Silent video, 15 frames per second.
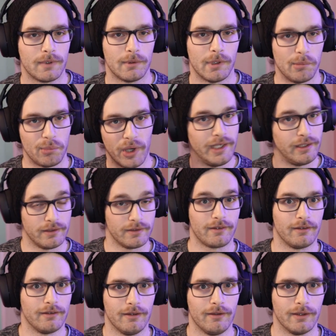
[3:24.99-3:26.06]
My brain just
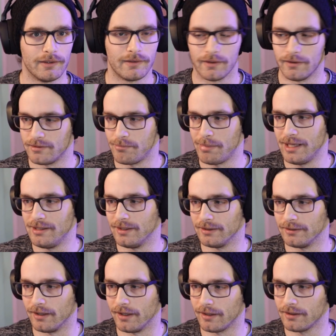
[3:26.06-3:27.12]
couldn't do it. So I was bending
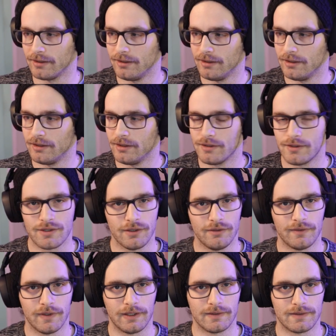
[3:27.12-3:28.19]
like 2
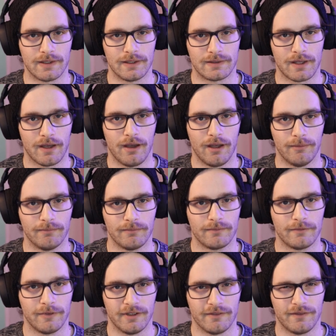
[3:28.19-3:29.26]
fingers at a time
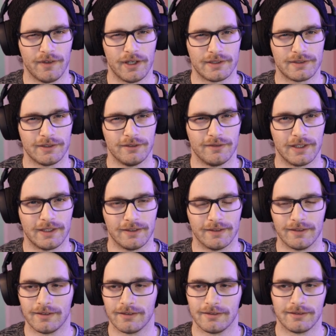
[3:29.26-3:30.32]
for the first 2
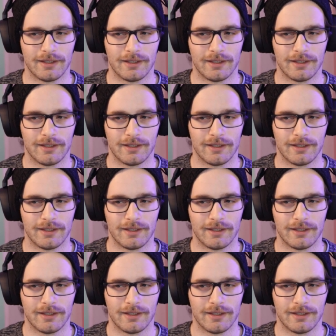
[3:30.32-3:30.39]
fingers.